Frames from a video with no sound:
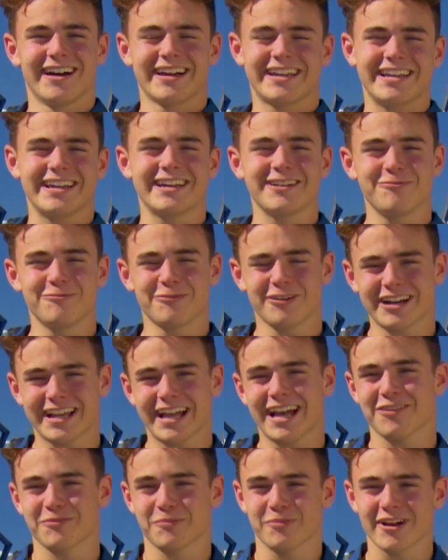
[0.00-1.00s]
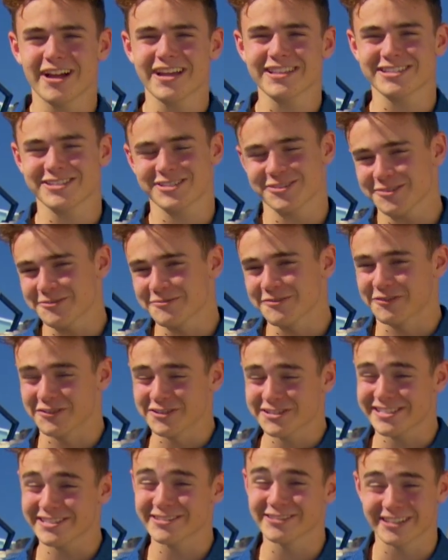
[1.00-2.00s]
a kid running out of breath, screaming
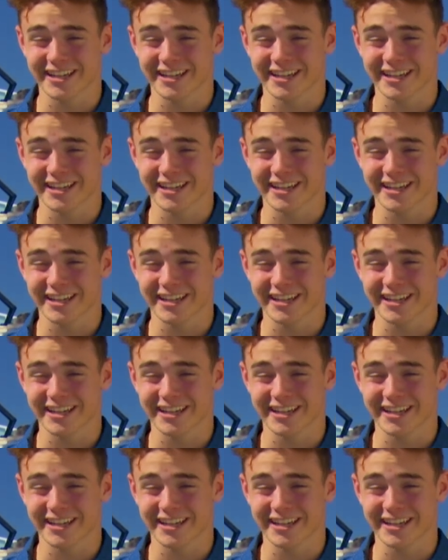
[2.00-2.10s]
for his dear